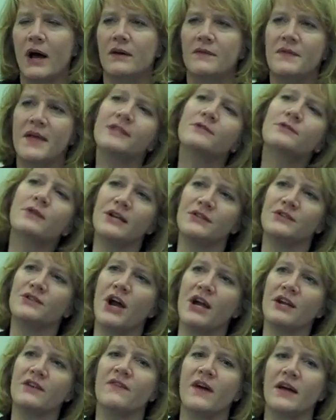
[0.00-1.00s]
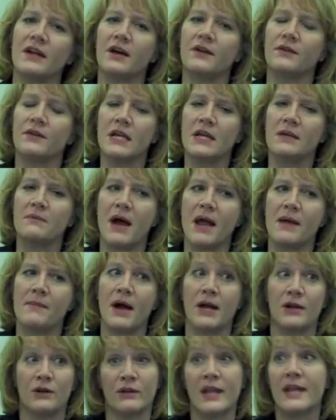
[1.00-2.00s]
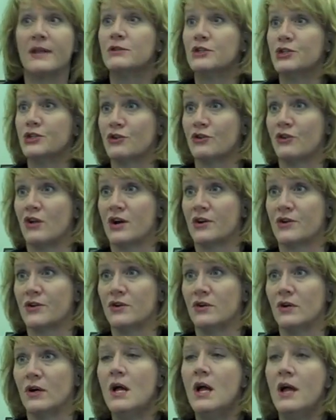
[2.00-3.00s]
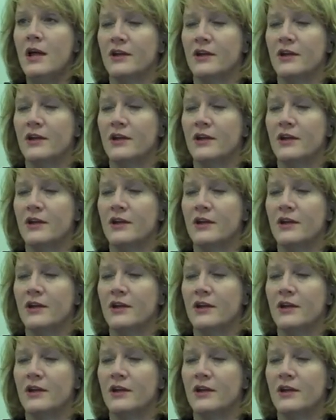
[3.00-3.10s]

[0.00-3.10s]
and that's what I was trying to find out in my Modern Language Journal article.